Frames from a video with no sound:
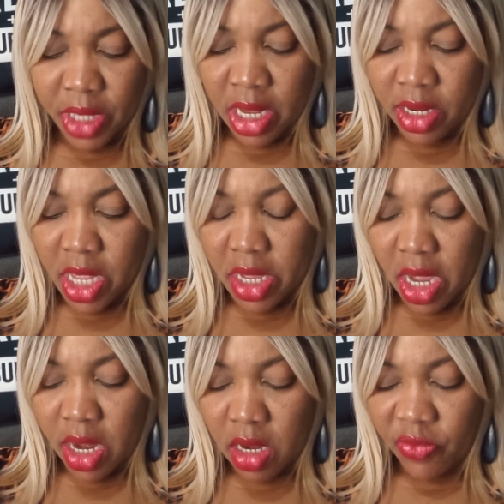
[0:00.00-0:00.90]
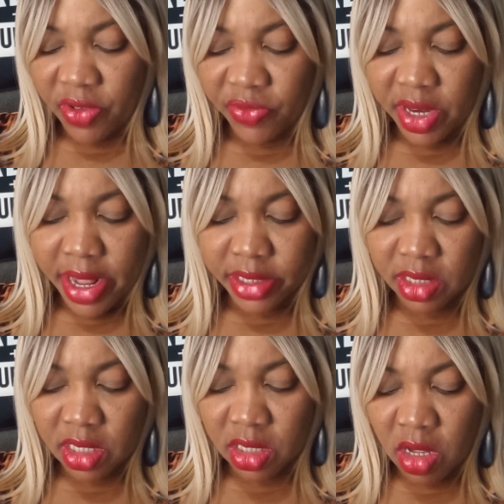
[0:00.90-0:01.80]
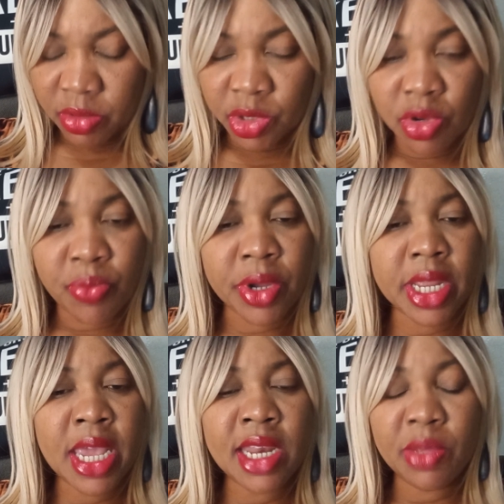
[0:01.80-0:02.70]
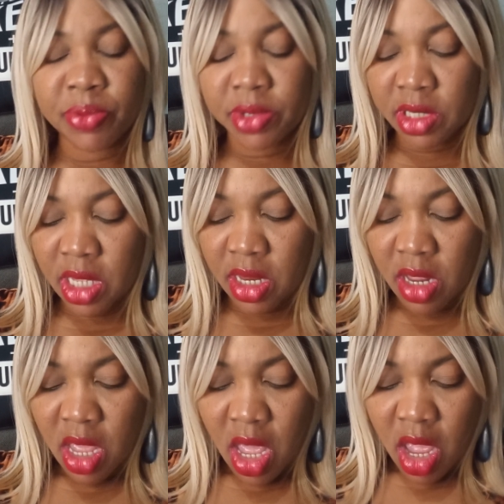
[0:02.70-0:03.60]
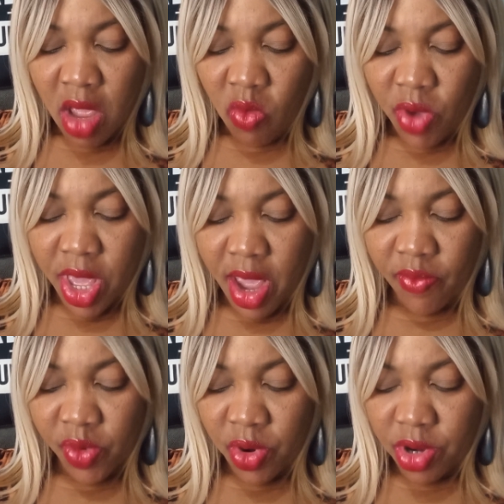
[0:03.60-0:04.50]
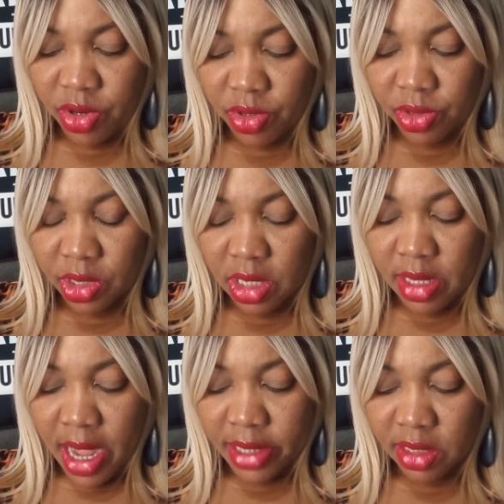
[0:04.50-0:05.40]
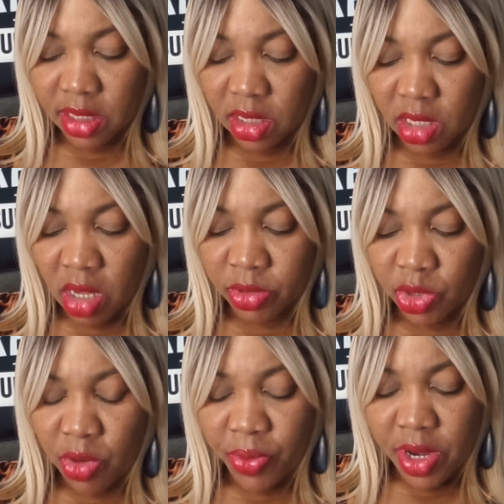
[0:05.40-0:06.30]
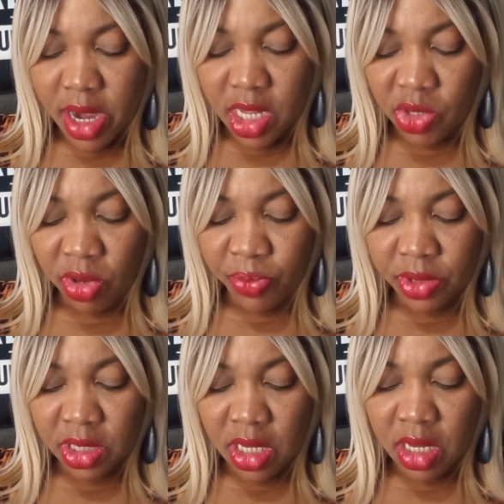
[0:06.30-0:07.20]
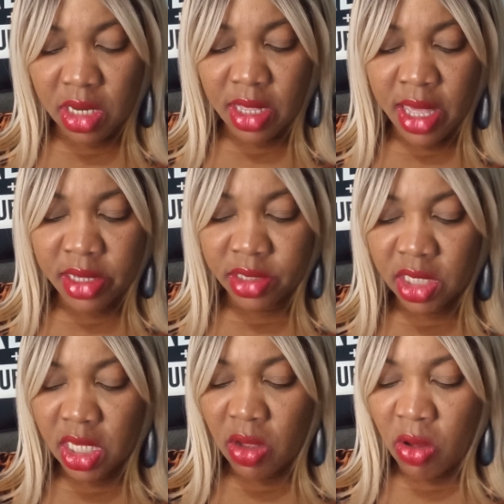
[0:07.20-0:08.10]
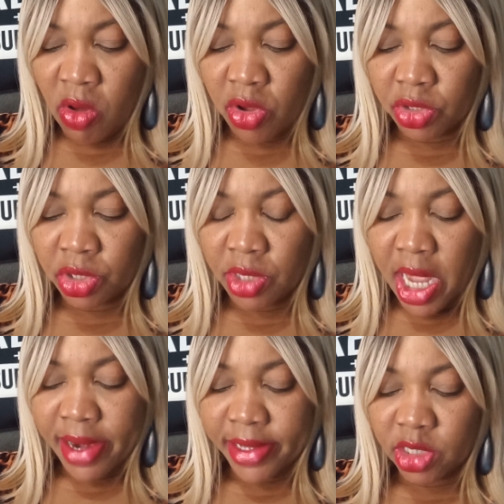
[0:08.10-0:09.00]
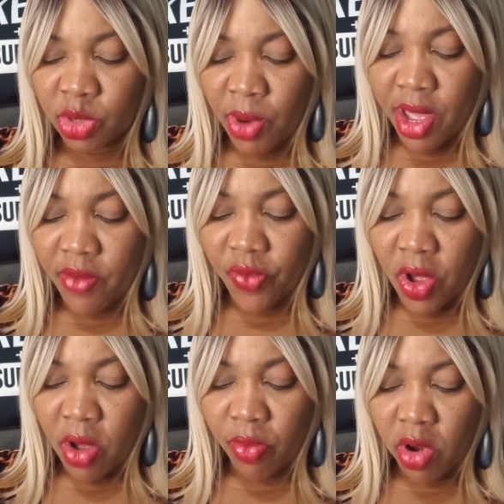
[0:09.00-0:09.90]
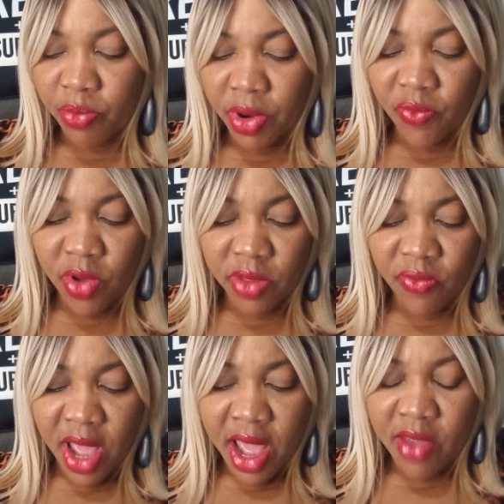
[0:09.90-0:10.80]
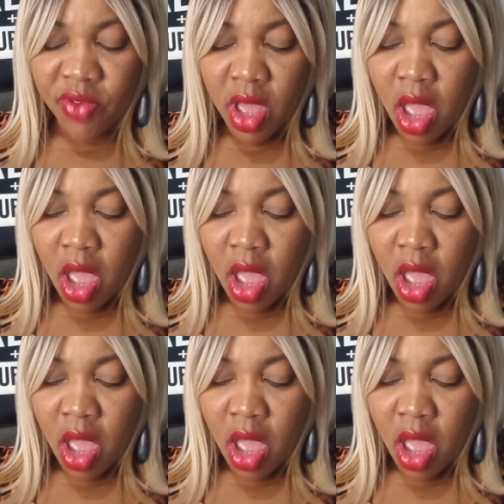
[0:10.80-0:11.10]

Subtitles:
ADA Cardano 59 cents, up 0.80%. We have Kronos, 9 cents, up 0.93%. LDO, $2.12, up 1.45%.